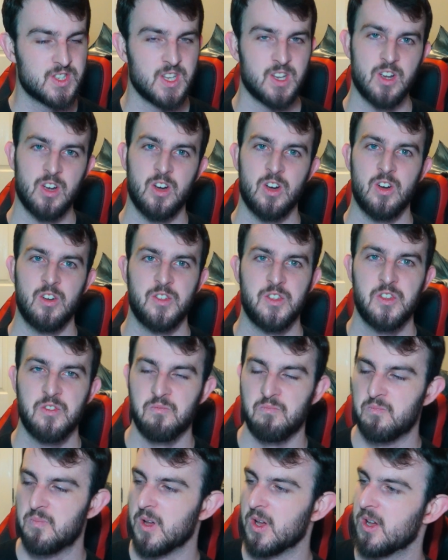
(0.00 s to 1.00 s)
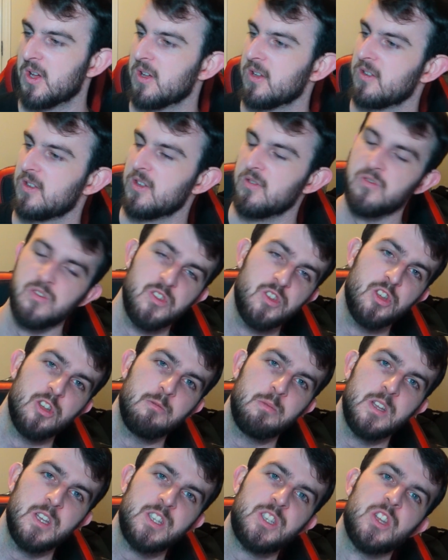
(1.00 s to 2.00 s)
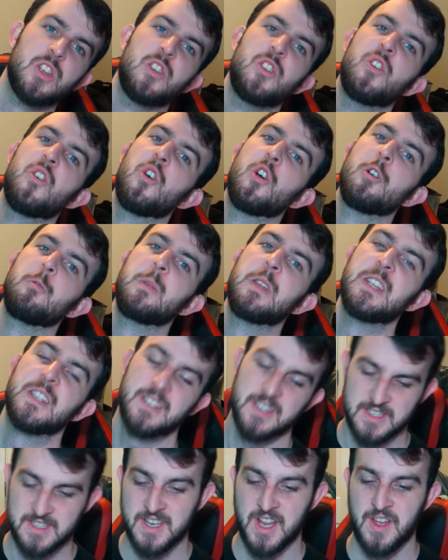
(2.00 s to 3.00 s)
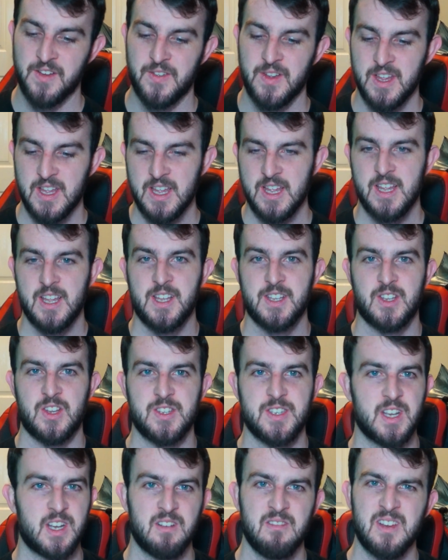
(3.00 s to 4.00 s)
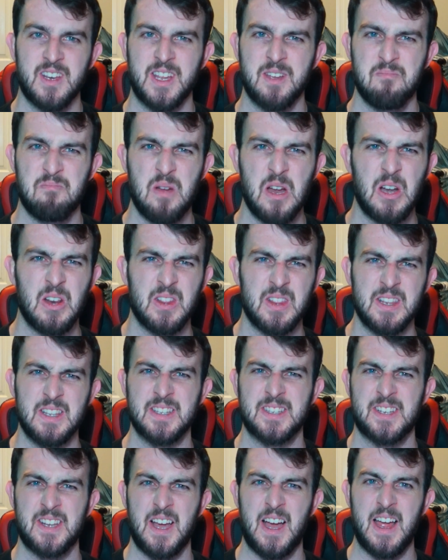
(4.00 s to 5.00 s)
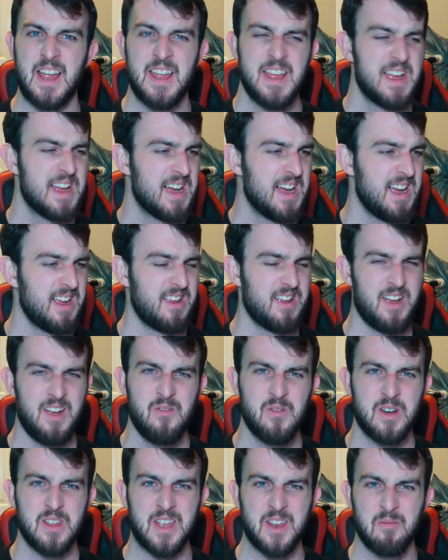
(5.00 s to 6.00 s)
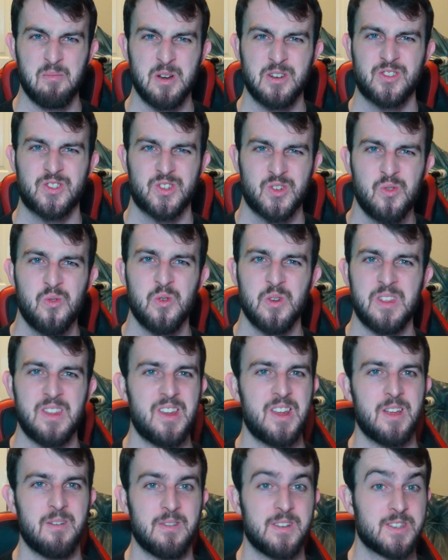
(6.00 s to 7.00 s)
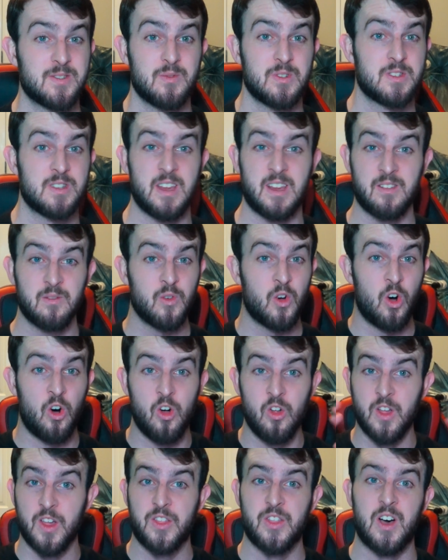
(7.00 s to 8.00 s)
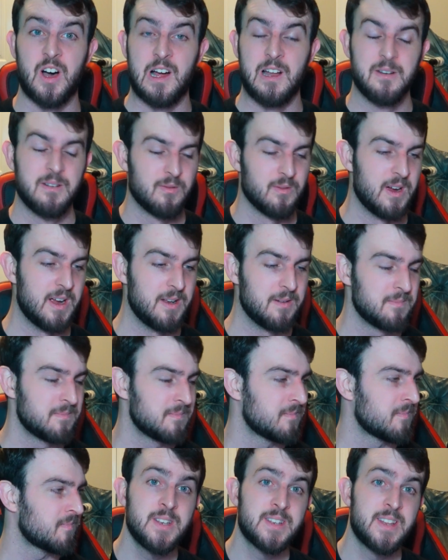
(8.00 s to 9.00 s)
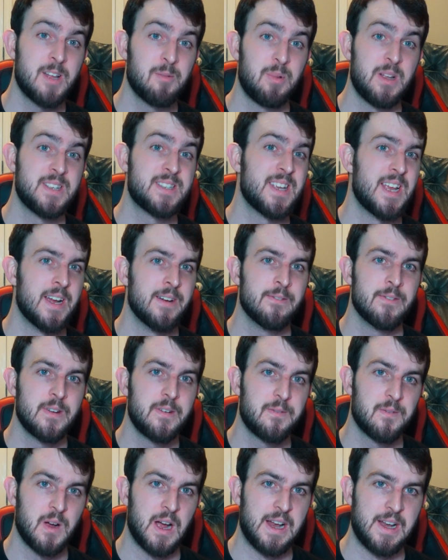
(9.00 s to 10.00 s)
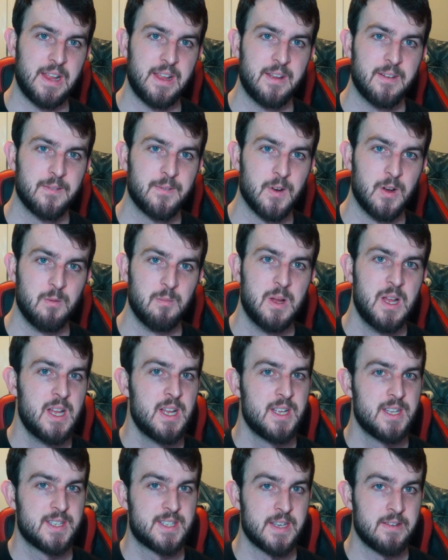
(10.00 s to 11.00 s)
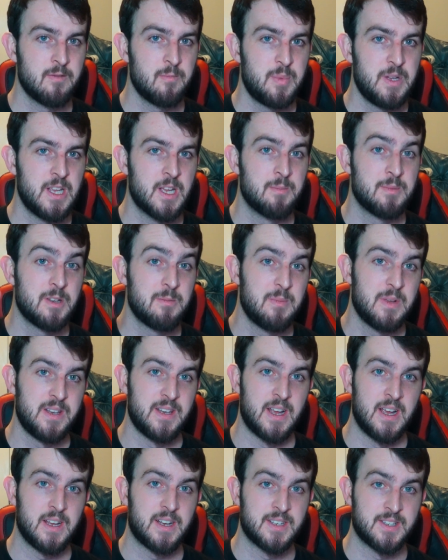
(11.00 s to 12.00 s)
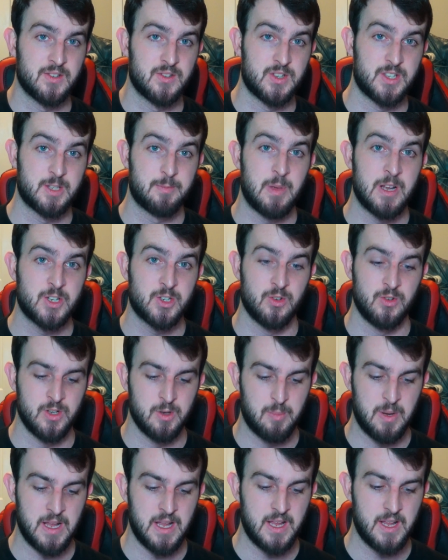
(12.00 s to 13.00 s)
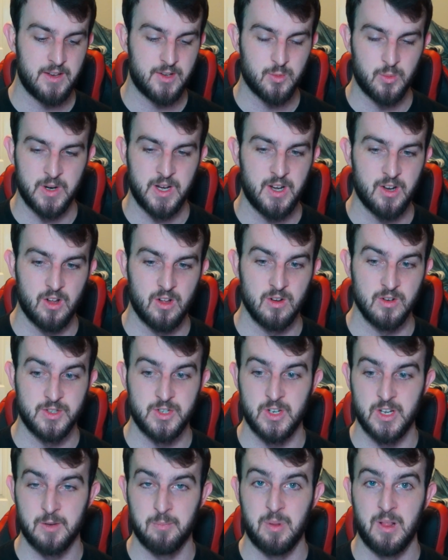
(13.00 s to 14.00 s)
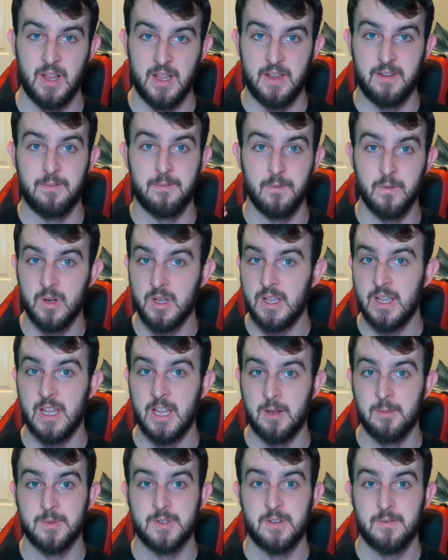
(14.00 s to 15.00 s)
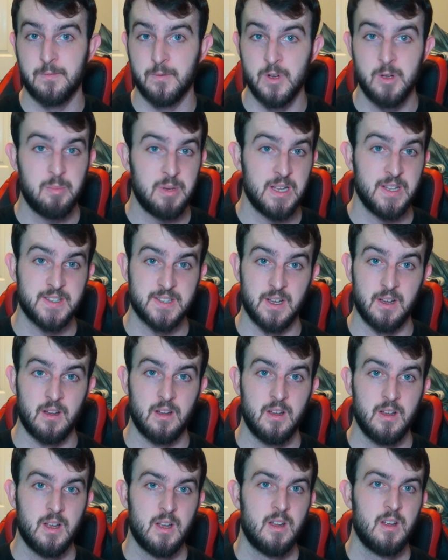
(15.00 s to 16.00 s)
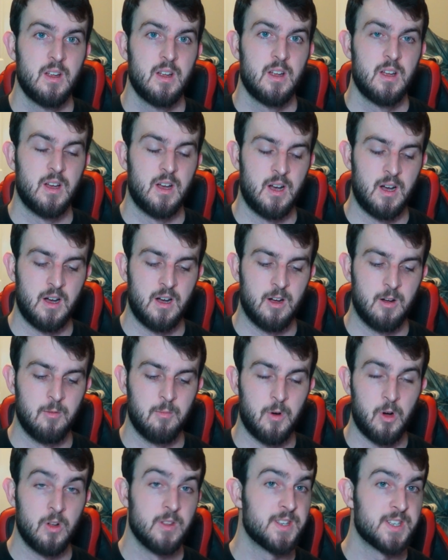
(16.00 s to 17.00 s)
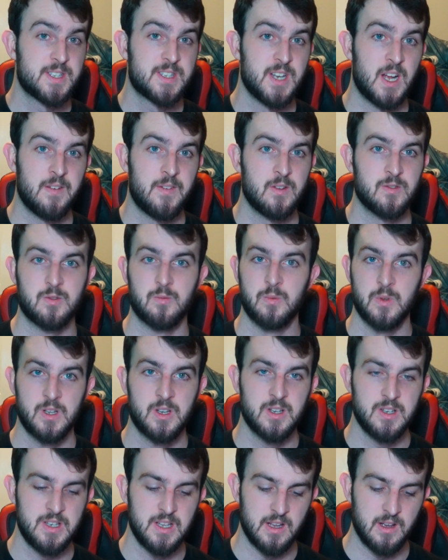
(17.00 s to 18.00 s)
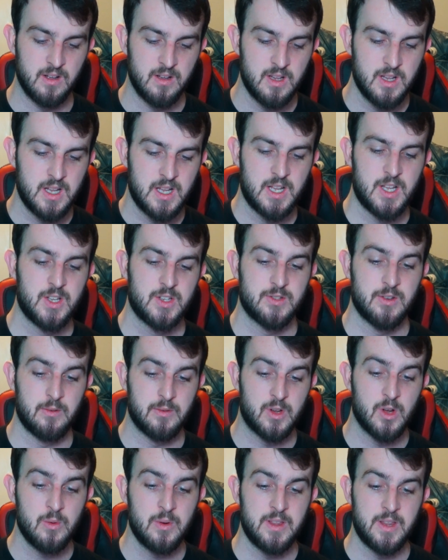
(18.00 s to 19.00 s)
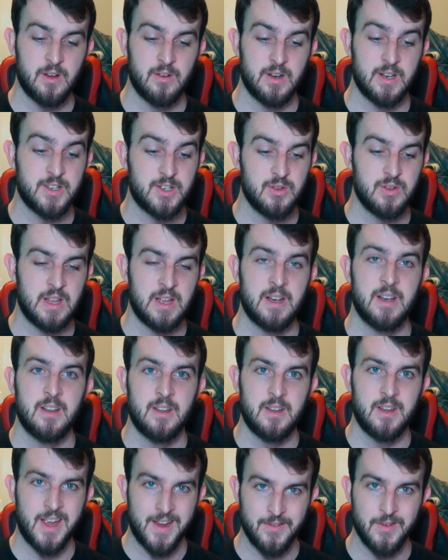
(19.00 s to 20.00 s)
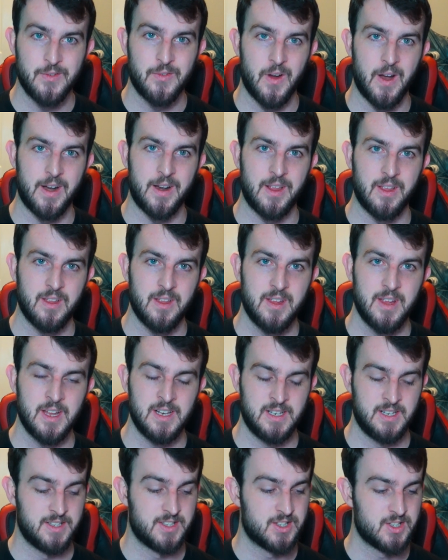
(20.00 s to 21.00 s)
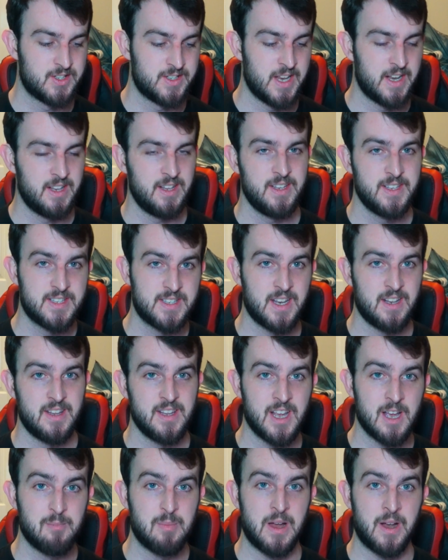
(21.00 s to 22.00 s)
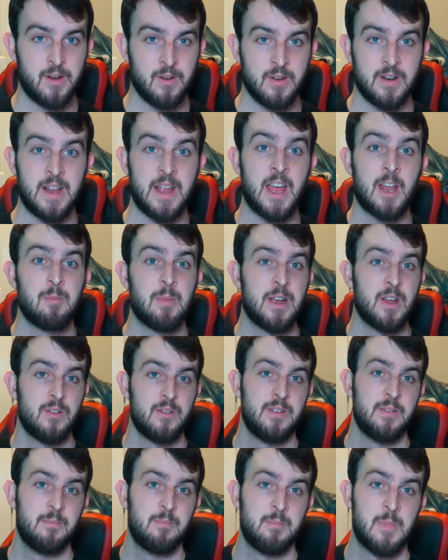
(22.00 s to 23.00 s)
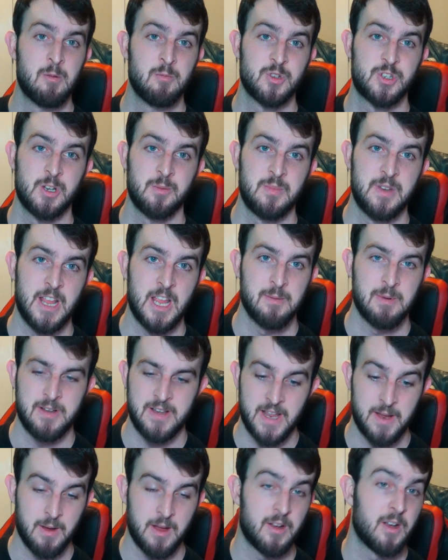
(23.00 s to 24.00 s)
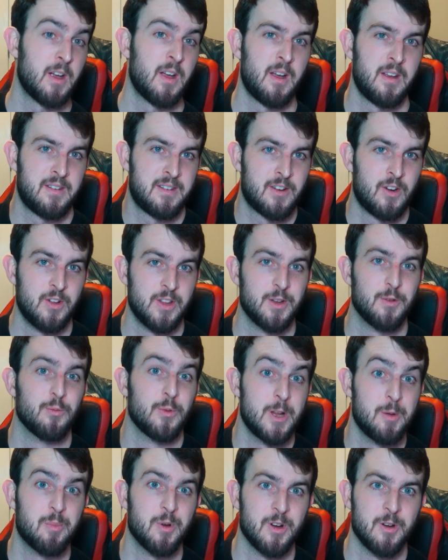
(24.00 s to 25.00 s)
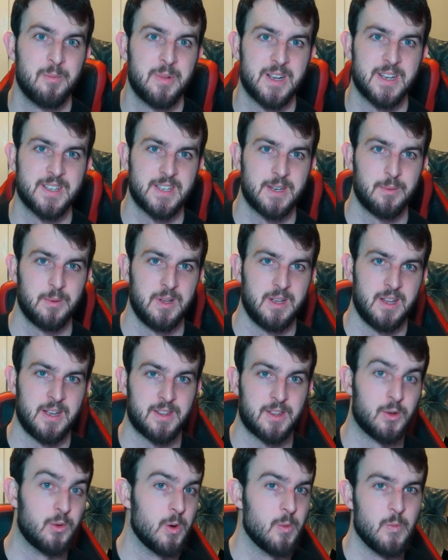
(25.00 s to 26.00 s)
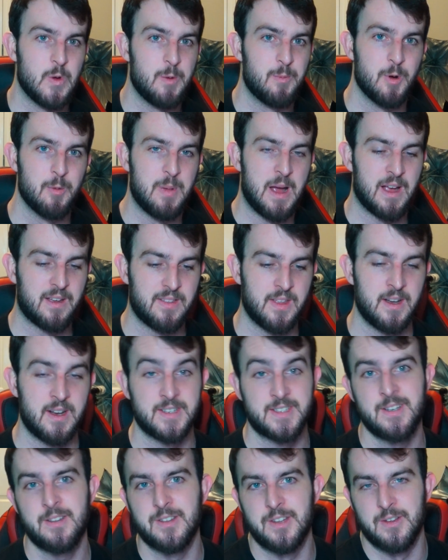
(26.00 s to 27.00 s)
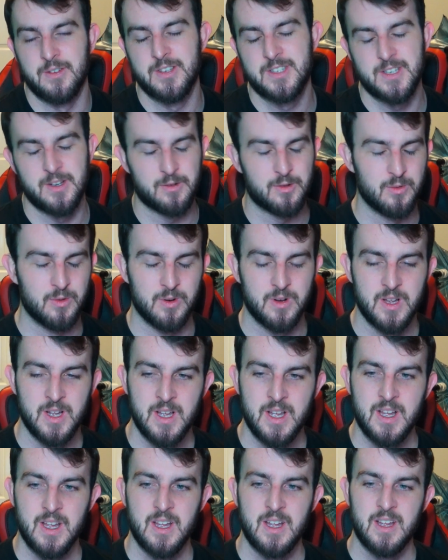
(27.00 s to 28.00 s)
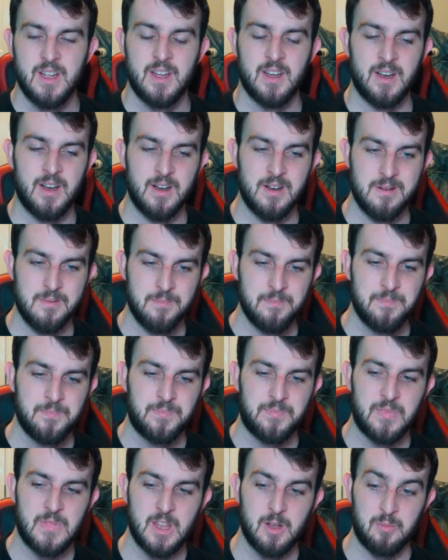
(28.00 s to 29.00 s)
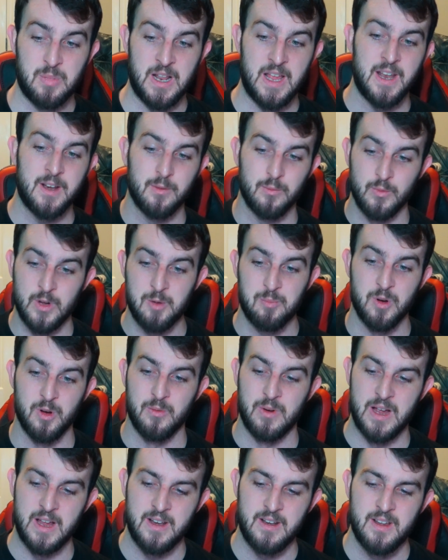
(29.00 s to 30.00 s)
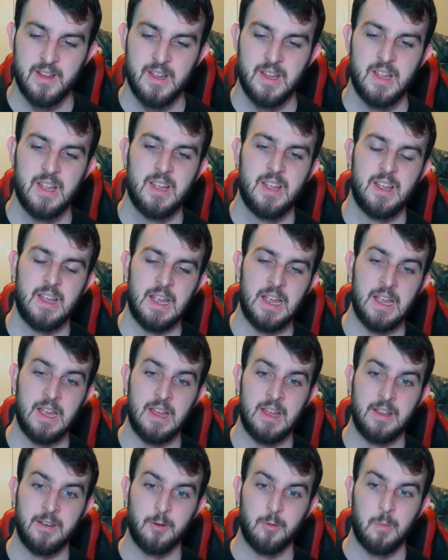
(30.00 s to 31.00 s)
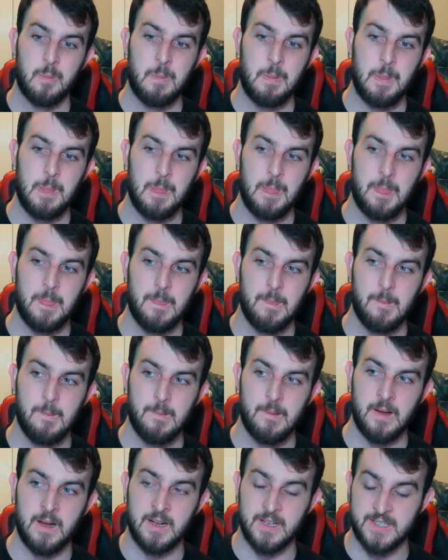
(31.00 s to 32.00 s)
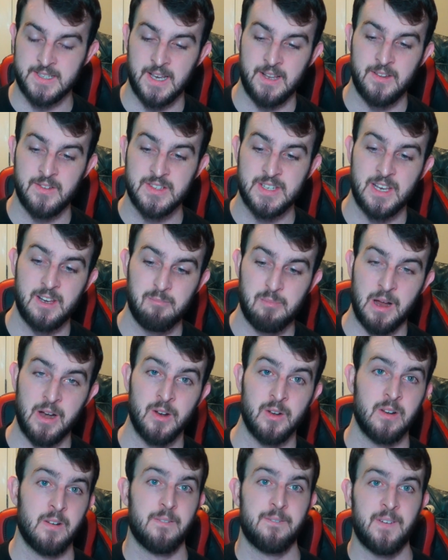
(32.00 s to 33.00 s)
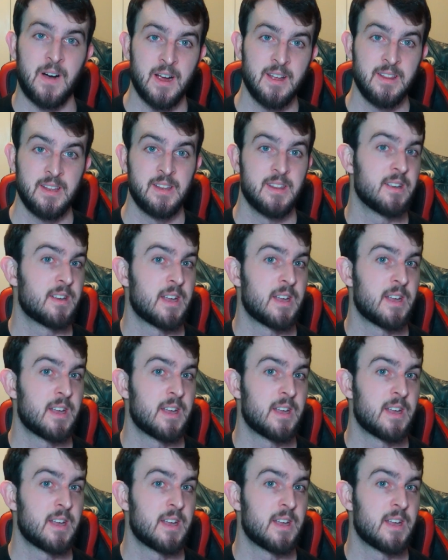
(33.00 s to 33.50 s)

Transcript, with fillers: he was just like, "Oh, you, you newbies, you normies and stuff." So I was like, "I'm gonna get better than this guy. I, I want to get a better score than him." This was like all I thought, right? So I went into that place every Friday from 7 p.m. to midnight because there's a special. You pay twenty dollars, you get to play free games, free pizza, um, all this stuff. It was a really good deal. So I would go in there and I'd do that every Friday. And I steadily, steadily got better. And I had my own membership name. I, na- I, I, call it Reaper because I really liked the Grim Reaper back then. I still do. He's still cool. Um, but I had it Reaper, right? And I still was getting better. And